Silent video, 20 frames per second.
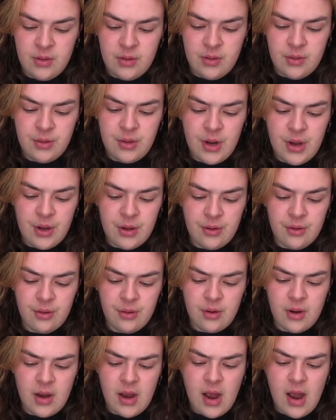"No,
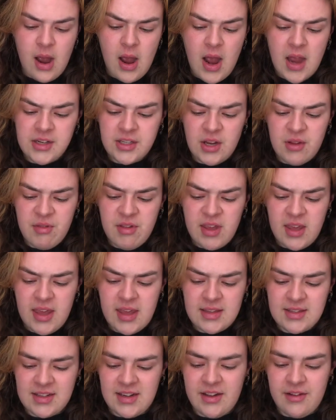I don't think it
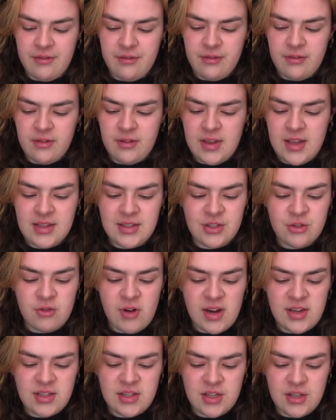is, love. It's
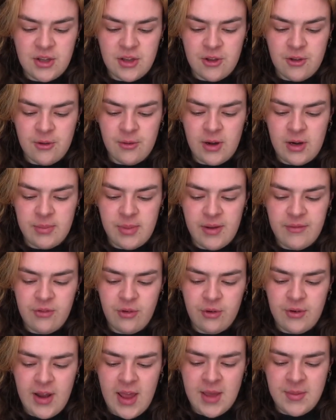addressed to you and above
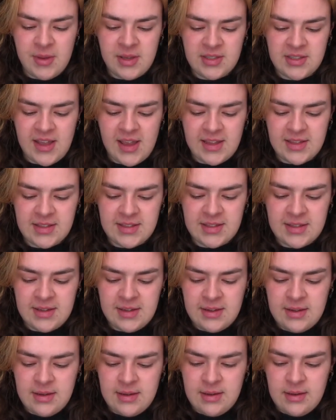your name it says...
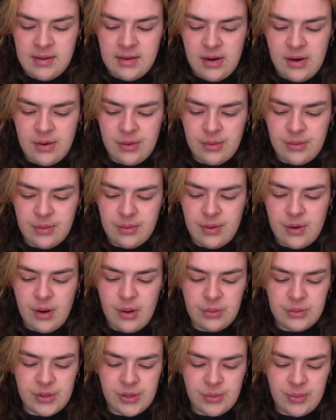Oh,
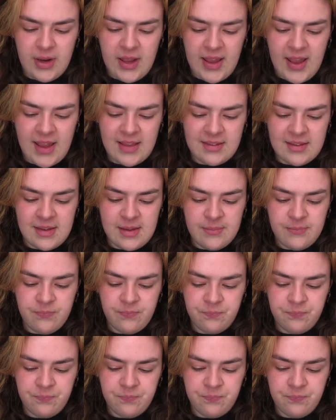hold on while I get it."